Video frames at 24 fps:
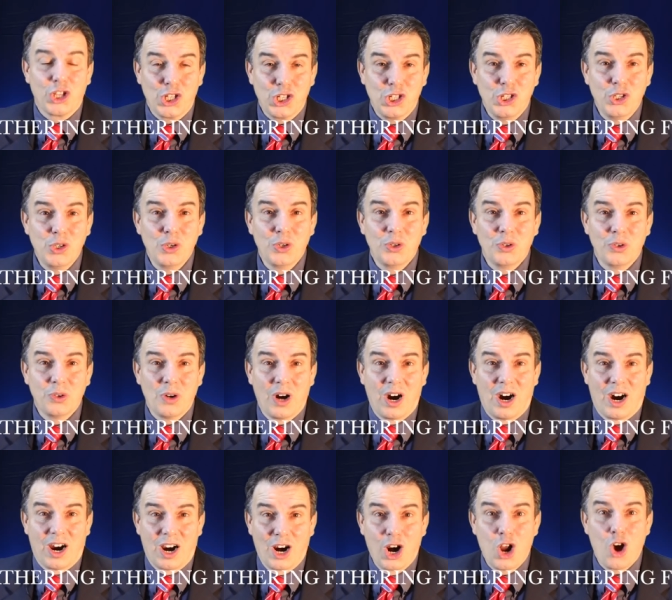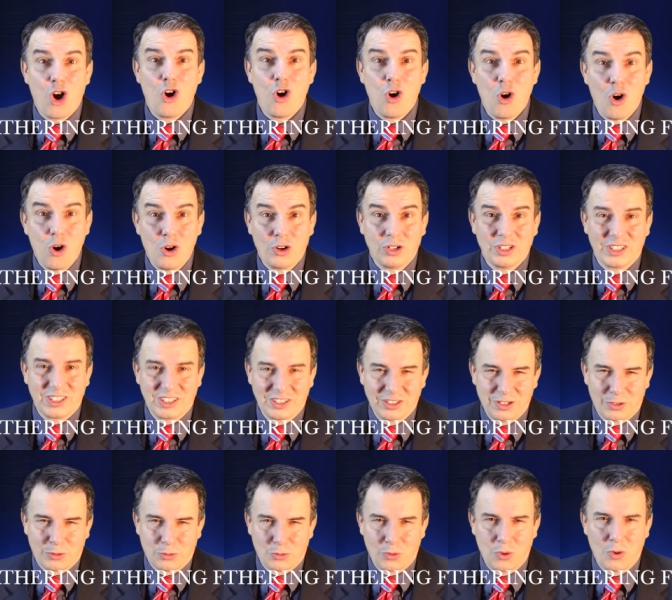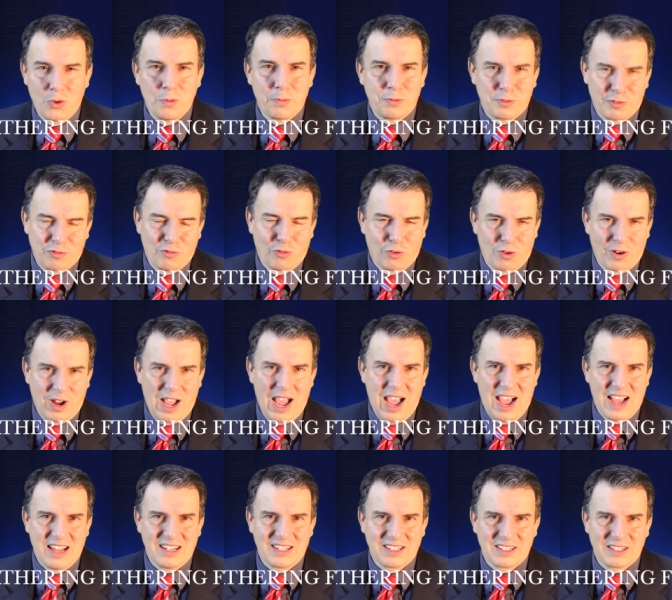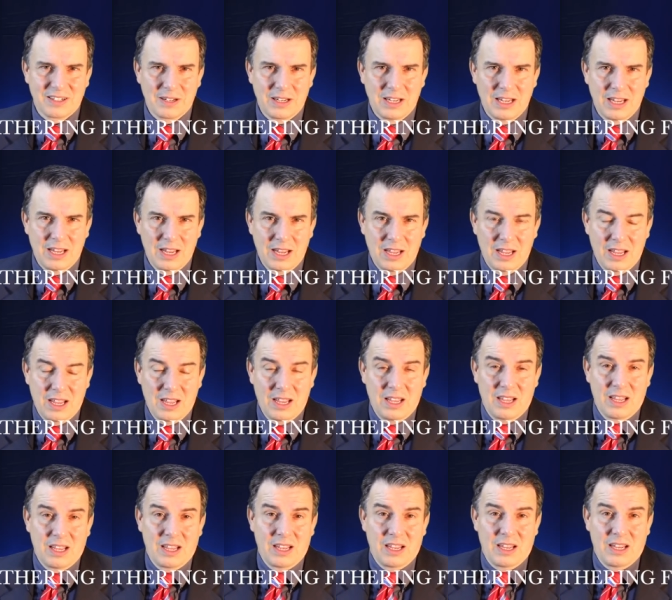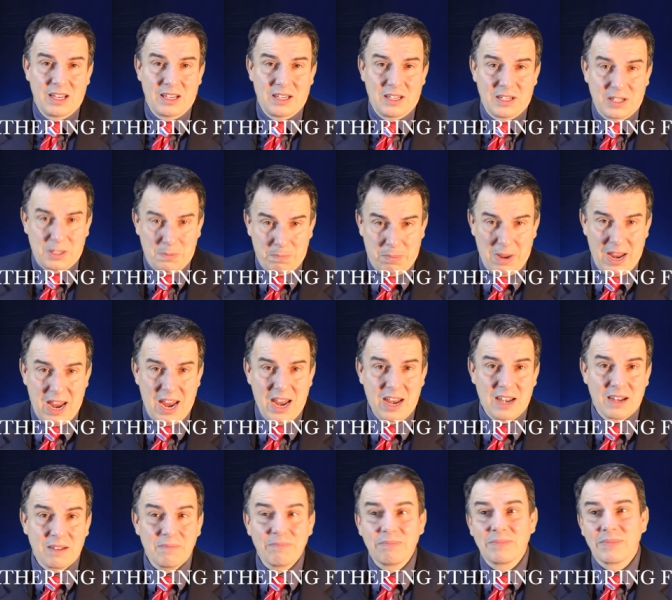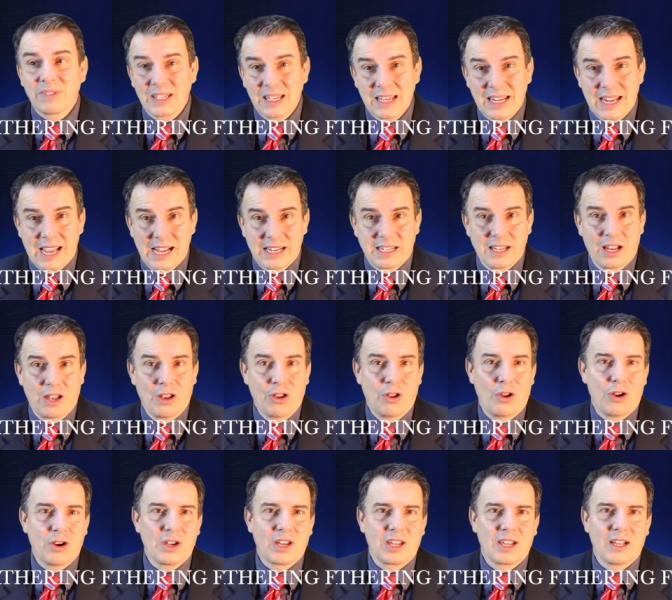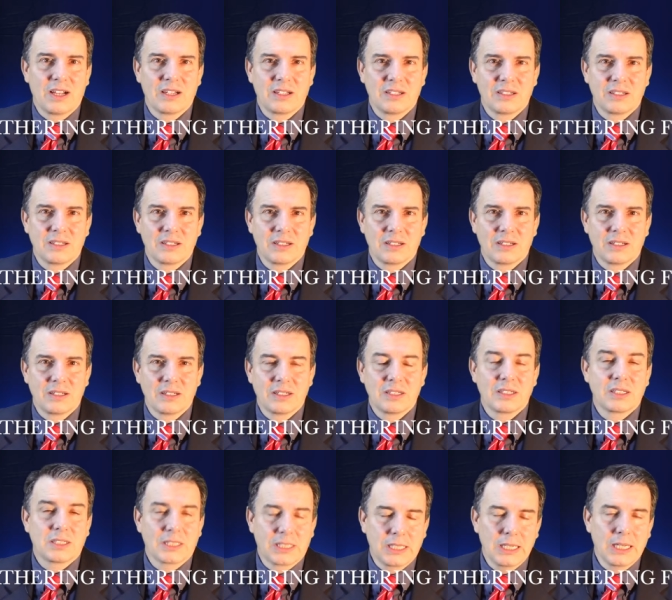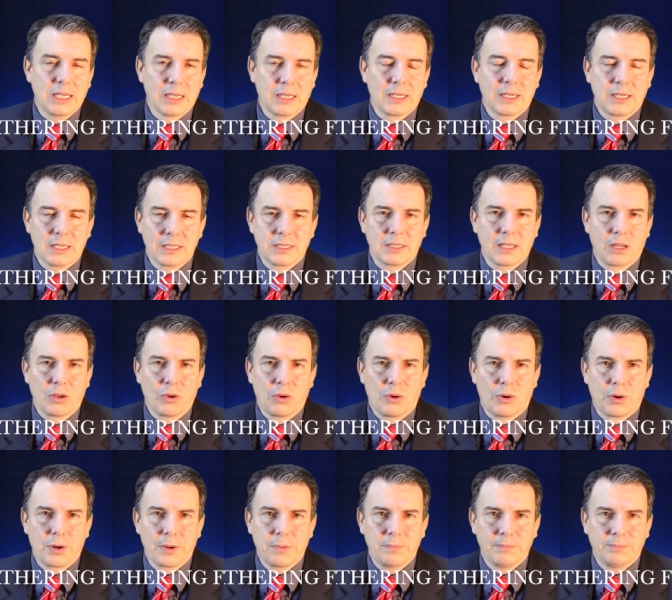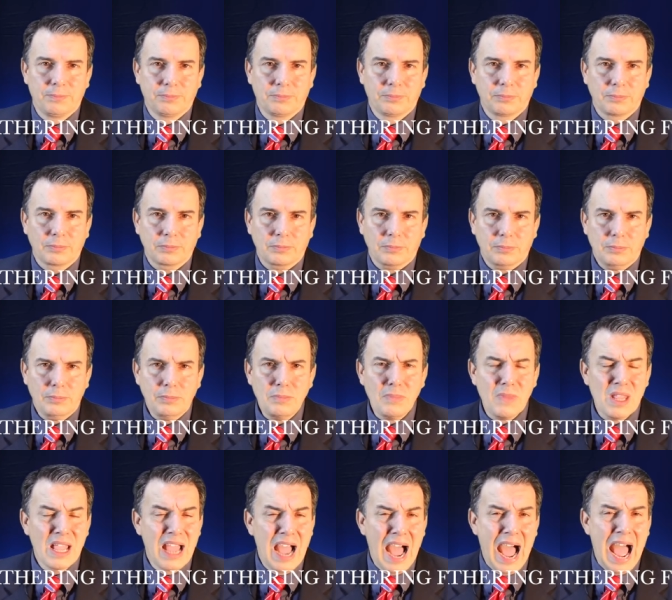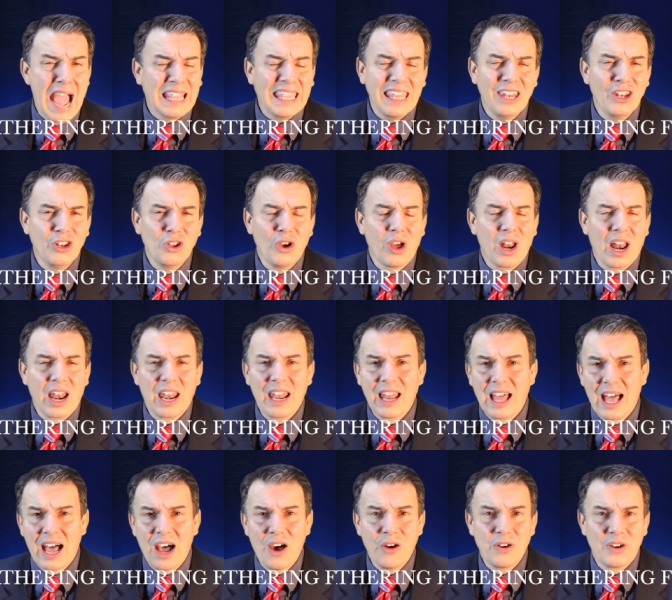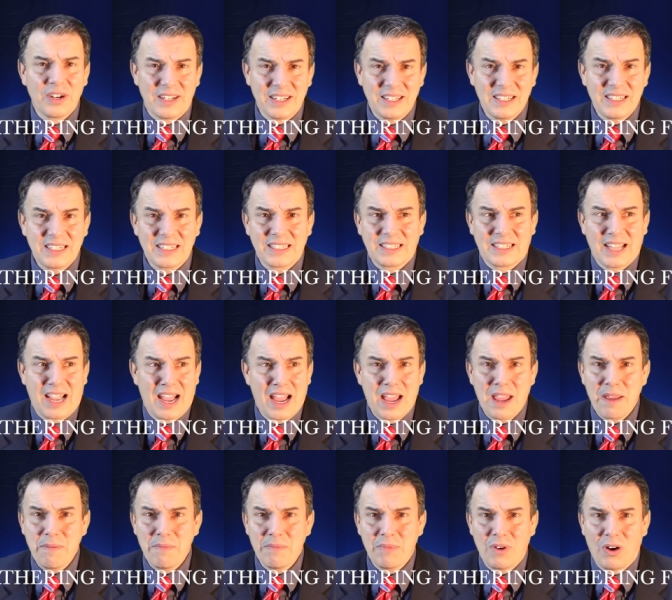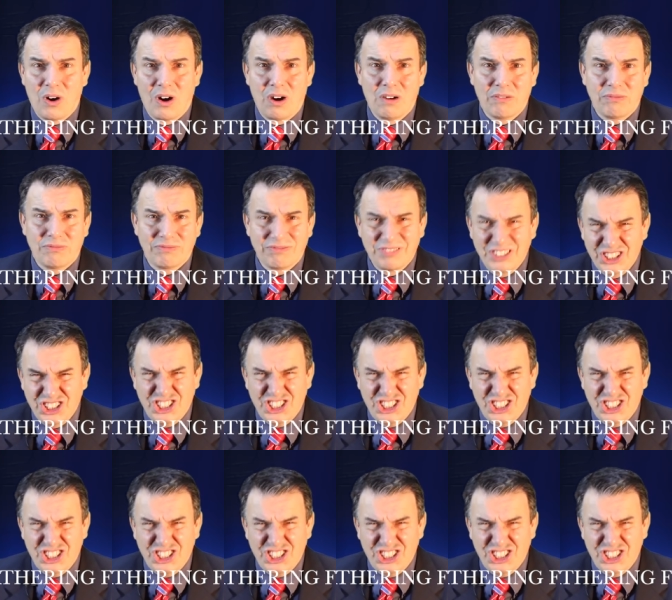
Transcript: You are holding the ropes for us. Spain, Catalonia still needs the Lord. I cannot allow this time of